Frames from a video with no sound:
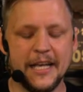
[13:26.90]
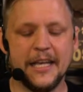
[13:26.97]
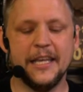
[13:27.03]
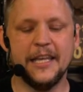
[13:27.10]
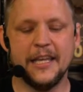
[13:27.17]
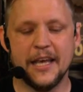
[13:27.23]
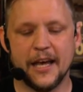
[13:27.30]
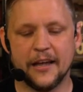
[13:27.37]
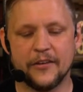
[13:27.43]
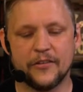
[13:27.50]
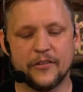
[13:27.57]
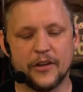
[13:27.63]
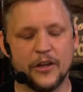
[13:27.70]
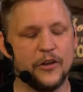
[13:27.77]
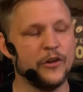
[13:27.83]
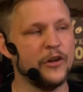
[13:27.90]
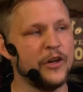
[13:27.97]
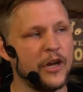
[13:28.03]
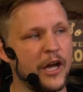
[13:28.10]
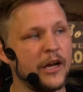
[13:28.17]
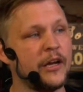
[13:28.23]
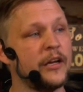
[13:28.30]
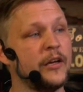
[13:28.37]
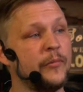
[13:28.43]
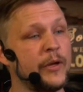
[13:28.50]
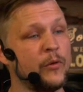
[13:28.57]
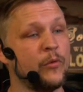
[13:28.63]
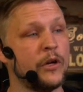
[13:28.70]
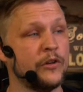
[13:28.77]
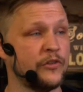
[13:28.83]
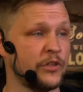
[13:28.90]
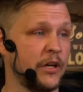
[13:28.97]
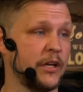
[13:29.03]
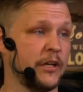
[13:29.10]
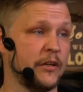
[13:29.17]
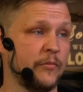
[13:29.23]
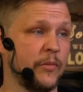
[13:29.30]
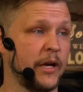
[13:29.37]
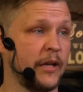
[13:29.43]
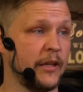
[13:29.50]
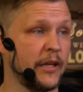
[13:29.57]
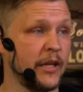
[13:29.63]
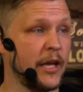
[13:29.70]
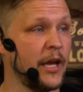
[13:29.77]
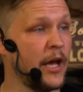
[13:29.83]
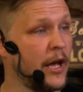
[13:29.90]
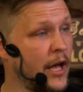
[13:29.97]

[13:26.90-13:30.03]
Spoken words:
It's you're not going to be one-shotted by the